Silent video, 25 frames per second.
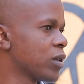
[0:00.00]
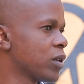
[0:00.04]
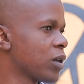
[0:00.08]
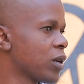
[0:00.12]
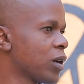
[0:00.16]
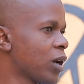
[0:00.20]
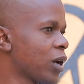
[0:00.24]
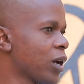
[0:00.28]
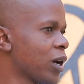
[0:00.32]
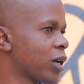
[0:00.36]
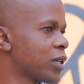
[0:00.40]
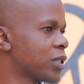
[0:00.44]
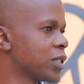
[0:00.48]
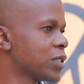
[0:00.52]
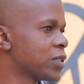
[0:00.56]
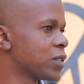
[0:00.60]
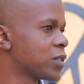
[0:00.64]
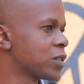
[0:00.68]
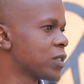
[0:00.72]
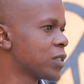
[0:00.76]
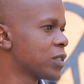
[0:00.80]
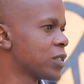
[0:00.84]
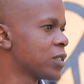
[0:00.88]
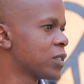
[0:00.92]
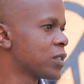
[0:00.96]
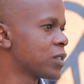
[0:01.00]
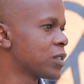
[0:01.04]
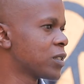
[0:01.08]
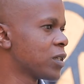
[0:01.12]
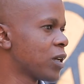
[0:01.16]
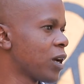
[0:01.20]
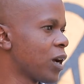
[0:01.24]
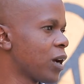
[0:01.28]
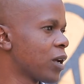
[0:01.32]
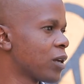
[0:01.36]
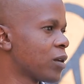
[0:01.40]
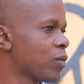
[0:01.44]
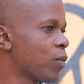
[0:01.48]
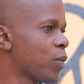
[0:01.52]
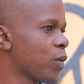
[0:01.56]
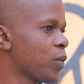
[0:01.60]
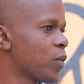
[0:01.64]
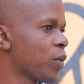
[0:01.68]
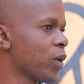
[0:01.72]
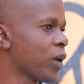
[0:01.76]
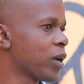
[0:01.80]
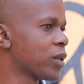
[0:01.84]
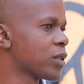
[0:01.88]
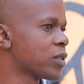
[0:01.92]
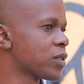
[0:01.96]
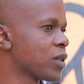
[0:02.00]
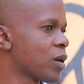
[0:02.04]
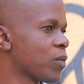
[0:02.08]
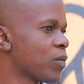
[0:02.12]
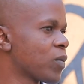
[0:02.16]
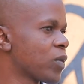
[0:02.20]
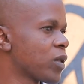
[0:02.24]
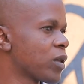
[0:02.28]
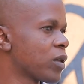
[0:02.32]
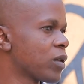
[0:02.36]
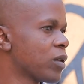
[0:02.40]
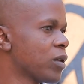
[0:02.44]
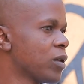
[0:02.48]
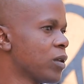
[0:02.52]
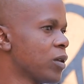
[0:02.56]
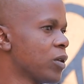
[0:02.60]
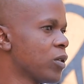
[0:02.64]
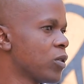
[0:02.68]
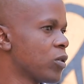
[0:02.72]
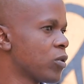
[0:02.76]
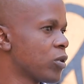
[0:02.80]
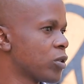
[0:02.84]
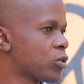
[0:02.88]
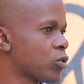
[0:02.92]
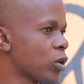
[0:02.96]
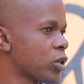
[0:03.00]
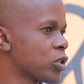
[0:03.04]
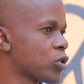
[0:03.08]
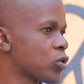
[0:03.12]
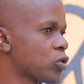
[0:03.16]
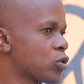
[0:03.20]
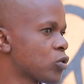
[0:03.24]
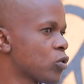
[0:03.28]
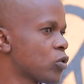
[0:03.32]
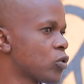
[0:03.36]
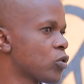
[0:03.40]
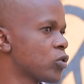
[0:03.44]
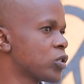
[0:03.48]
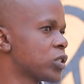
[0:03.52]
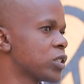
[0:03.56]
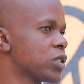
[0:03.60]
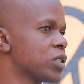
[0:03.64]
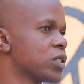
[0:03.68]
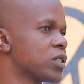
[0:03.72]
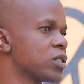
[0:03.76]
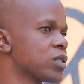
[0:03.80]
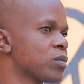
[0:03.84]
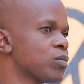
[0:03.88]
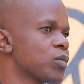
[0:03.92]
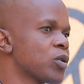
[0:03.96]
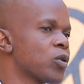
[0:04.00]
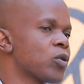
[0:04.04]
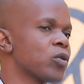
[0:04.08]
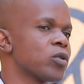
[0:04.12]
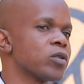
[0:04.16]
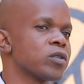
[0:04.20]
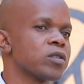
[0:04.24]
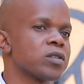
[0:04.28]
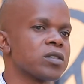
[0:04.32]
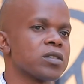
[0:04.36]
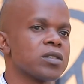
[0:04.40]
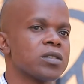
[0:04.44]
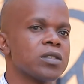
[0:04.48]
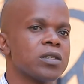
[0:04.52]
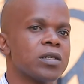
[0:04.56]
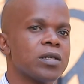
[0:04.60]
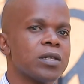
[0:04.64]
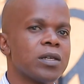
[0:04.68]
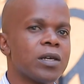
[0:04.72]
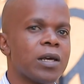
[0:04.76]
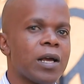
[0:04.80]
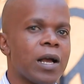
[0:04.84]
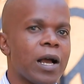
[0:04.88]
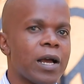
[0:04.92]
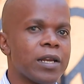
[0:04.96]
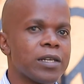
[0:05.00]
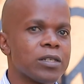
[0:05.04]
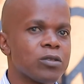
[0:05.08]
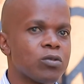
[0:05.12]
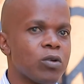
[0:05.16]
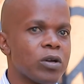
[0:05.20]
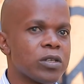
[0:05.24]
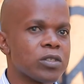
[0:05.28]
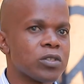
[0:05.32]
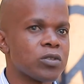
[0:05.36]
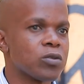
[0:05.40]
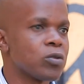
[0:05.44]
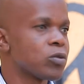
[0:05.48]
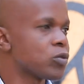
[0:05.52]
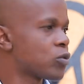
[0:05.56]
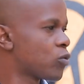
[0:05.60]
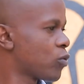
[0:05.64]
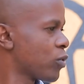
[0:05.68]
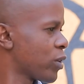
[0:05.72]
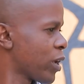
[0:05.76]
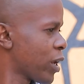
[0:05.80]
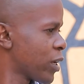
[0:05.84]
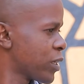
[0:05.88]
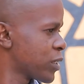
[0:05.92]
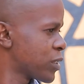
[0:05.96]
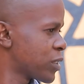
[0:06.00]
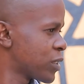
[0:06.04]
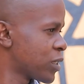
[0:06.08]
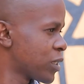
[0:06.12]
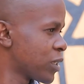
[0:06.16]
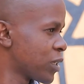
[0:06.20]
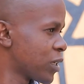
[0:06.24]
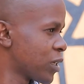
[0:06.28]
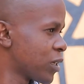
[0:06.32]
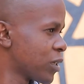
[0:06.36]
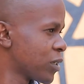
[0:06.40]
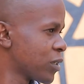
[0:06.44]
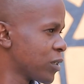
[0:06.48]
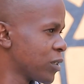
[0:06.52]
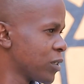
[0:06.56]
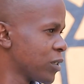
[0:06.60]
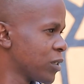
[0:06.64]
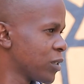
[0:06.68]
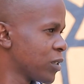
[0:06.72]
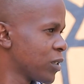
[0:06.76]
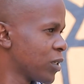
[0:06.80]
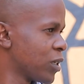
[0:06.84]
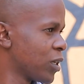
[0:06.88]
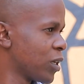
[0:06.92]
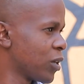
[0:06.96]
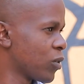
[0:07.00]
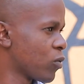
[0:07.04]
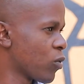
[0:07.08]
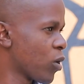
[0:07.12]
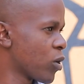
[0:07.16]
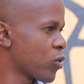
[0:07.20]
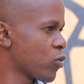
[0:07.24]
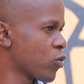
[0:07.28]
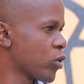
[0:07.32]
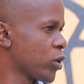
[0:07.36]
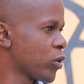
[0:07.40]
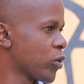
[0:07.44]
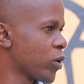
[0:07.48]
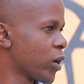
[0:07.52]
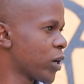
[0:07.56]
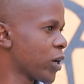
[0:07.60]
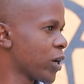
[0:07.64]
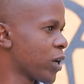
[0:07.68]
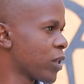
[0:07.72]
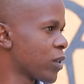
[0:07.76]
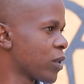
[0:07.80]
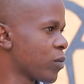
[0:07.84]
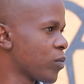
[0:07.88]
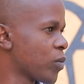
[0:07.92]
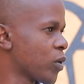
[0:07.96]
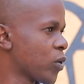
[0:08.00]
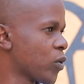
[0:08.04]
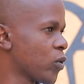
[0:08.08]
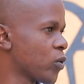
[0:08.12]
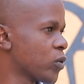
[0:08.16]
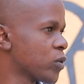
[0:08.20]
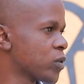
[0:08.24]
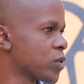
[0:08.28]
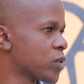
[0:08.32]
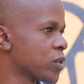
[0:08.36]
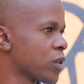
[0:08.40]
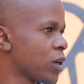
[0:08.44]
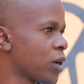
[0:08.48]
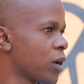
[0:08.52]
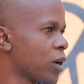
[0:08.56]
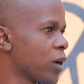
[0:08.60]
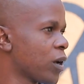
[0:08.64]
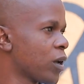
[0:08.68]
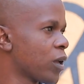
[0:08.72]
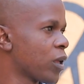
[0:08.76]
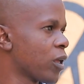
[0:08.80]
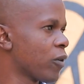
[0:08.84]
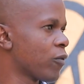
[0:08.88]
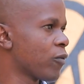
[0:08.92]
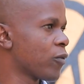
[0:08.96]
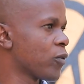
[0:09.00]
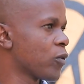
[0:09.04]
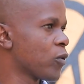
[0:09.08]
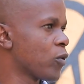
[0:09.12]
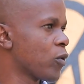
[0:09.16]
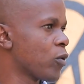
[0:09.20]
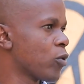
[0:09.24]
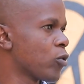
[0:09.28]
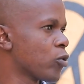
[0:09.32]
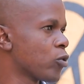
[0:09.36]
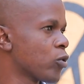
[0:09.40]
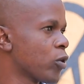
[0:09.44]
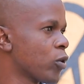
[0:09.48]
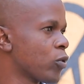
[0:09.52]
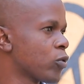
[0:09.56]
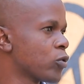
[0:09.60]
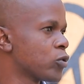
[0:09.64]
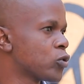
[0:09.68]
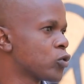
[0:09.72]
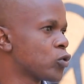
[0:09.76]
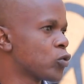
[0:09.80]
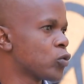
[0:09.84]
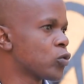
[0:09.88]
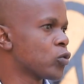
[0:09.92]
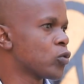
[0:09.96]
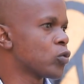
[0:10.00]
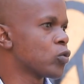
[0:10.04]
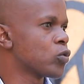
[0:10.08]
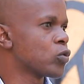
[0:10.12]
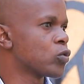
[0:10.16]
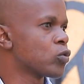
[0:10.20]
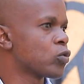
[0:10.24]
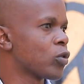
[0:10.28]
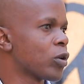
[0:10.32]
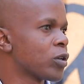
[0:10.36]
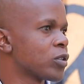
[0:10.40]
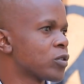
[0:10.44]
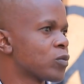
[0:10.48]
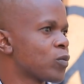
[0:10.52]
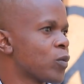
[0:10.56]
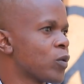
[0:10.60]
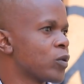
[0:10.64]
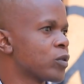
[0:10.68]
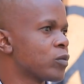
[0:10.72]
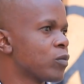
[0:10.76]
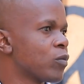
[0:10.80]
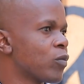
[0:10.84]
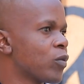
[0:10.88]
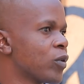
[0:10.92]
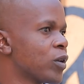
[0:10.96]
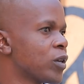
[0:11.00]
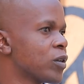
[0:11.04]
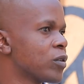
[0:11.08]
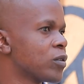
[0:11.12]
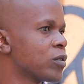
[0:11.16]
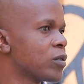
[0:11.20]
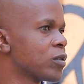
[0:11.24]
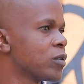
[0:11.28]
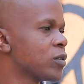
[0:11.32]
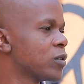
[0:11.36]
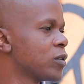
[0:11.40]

I had NCDC had prepared something, though it was also not easy because, and it was not realistic in one way or another, because if you are going to transport Braille